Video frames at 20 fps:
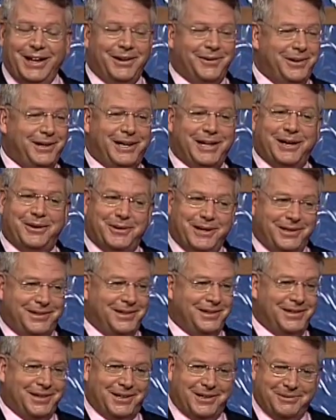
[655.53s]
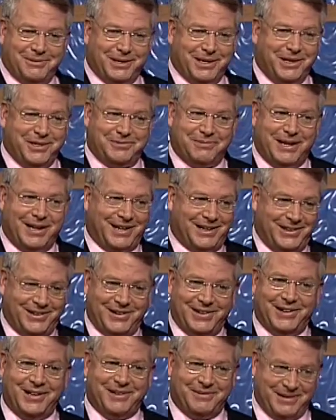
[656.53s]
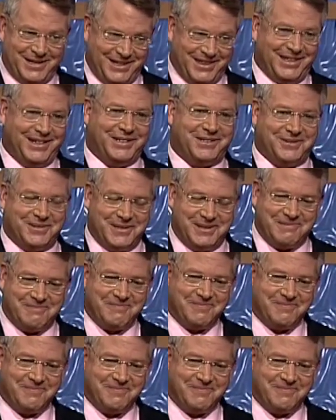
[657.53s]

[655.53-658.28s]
we can't wait to tell our buddies back in the hall about this one.